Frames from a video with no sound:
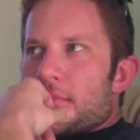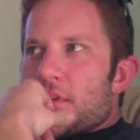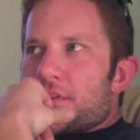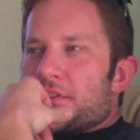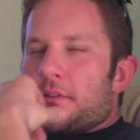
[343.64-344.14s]

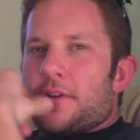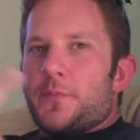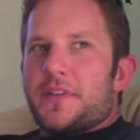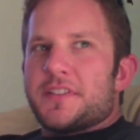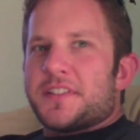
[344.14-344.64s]
So I've
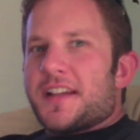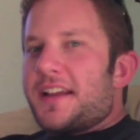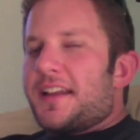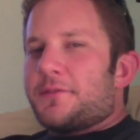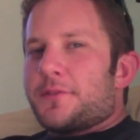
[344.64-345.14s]
been a
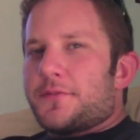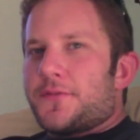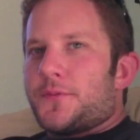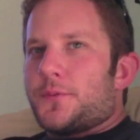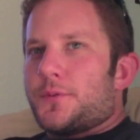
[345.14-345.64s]
skydiver
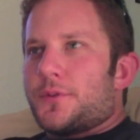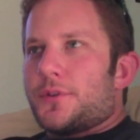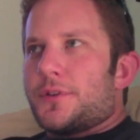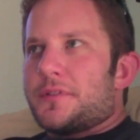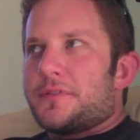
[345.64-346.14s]

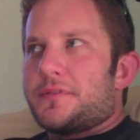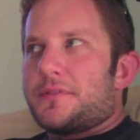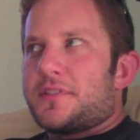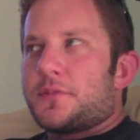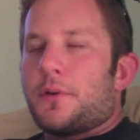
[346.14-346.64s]
for
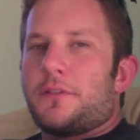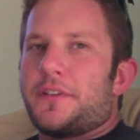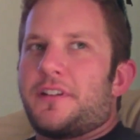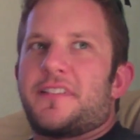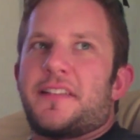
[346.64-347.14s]
12
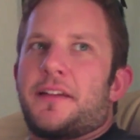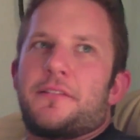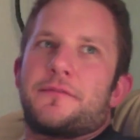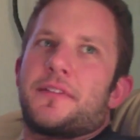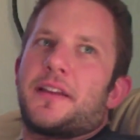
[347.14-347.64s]
years now.
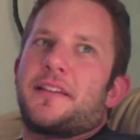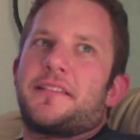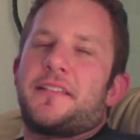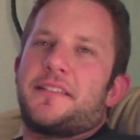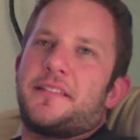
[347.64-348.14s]
I guess
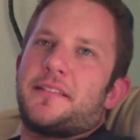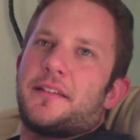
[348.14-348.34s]
this